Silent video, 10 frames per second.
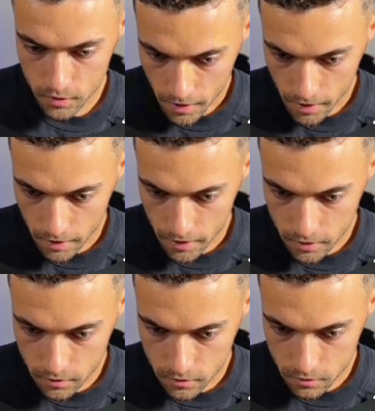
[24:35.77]
And I like
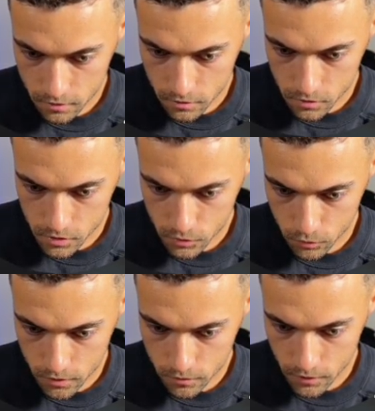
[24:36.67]
to use this
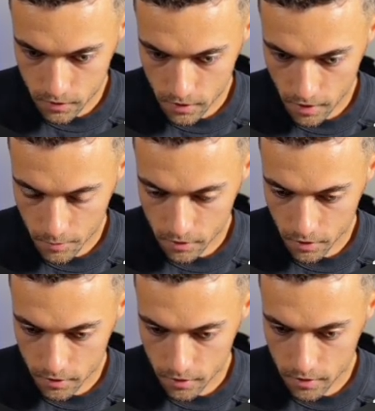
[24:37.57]
one when I'm
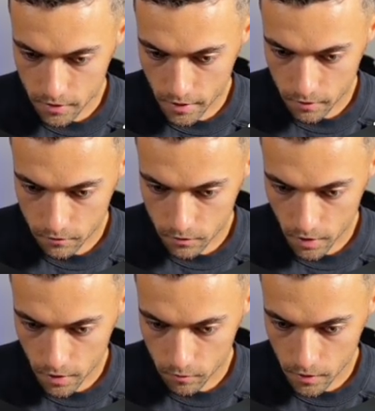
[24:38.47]
cutting in and out of
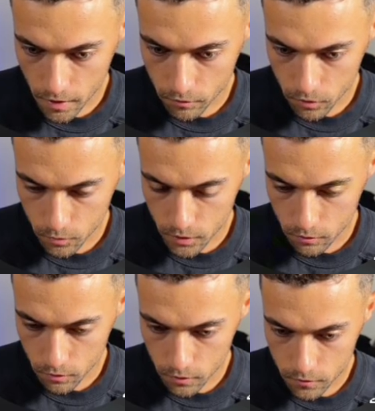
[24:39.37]
the A-roll and
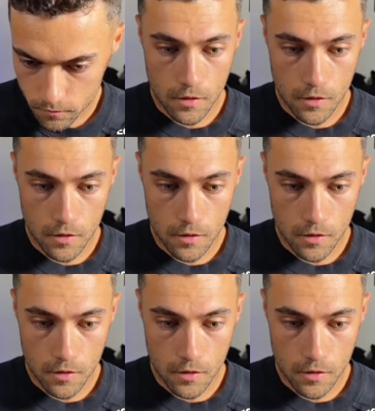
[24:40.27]
B-roll.